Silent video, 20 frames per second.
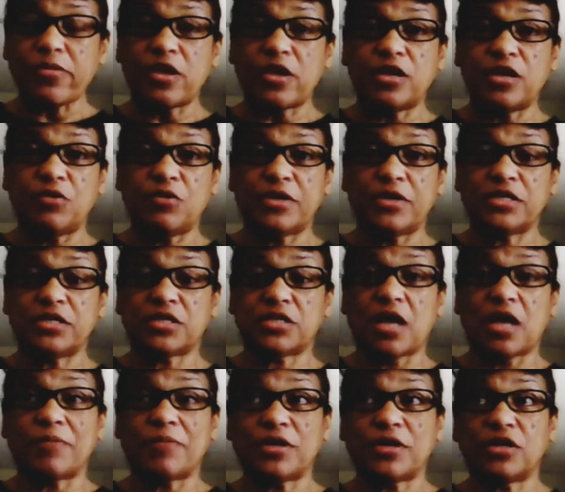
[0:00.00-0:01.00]
anyways,
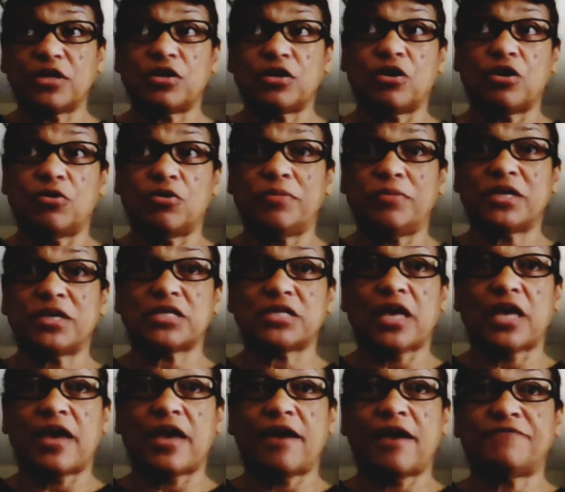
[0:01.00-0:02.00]
I'm gonna go because I
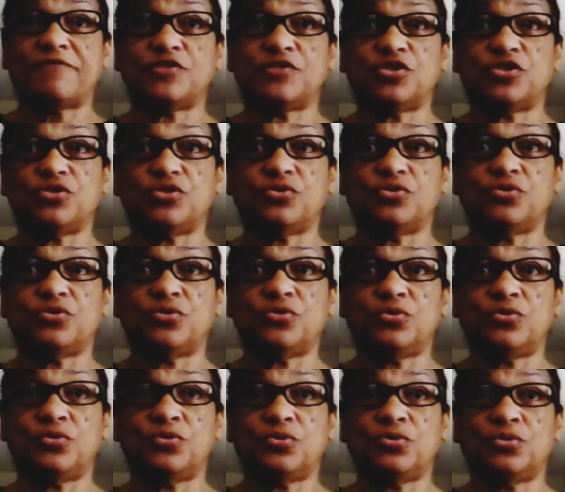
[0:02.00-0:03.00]
have
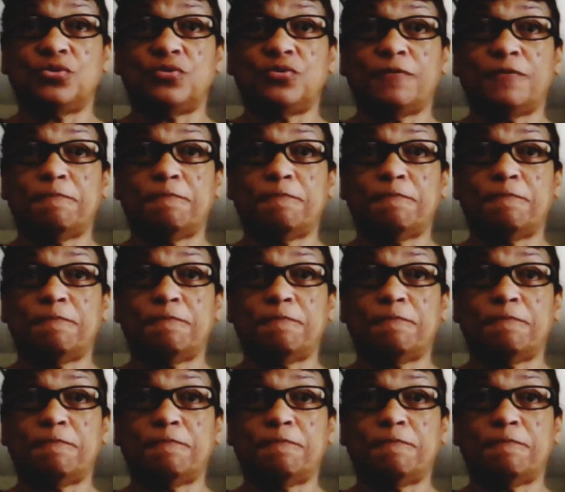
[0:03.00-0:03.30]
to